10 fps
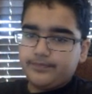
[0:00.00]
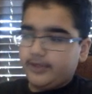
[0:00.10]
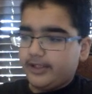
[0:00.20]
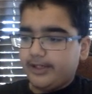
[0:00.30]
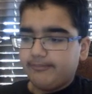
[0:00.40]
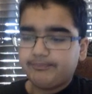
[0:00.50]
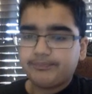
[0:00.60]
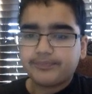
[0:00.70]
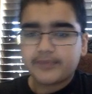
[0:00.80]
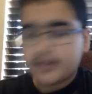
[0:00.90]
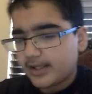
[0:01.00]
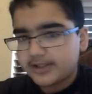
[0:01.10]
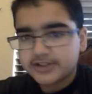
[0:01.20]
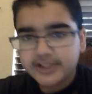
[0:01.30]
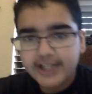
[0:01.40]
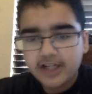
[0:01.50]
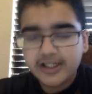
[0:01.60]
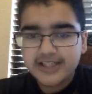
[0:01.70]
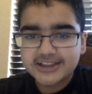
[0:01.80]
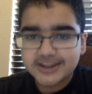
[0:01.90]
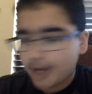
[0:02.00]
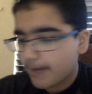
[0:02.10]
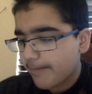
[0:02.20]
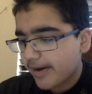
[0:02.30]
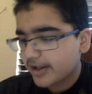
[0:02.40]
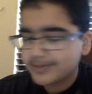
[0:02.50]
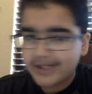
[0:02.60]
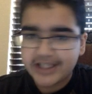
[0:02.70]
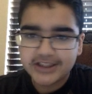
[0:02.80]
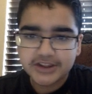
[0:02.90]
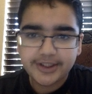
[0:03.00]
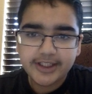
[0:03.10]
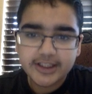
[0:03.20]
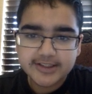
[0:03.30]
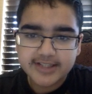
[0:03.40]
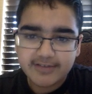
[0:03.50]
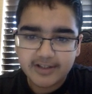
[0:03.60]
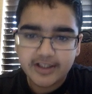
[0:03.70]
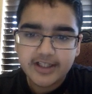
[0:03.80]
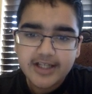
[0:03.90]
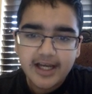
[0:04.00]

Okay. So now he has some barbarian behind his arena tower.